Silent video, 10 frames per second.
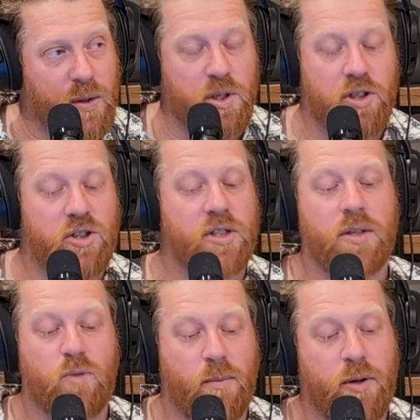which is
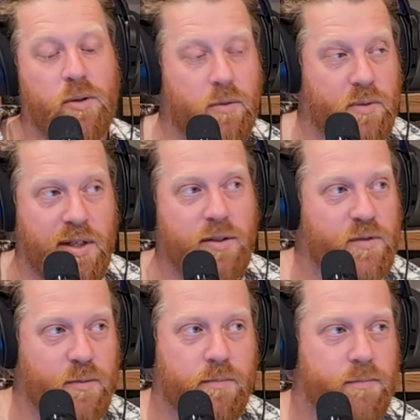just a robber who
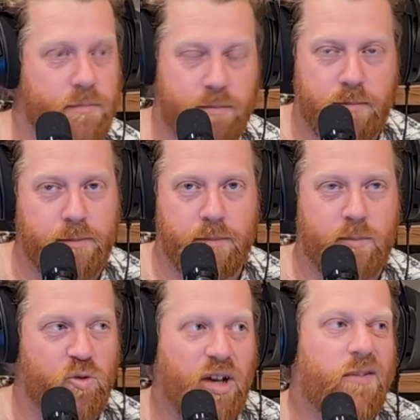steals from
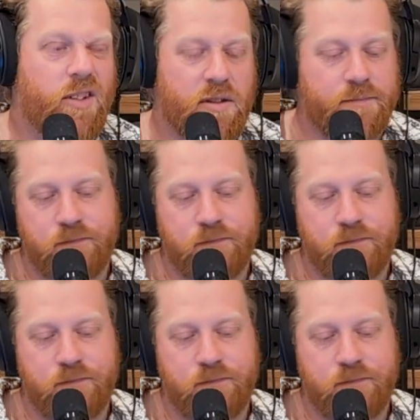travellers.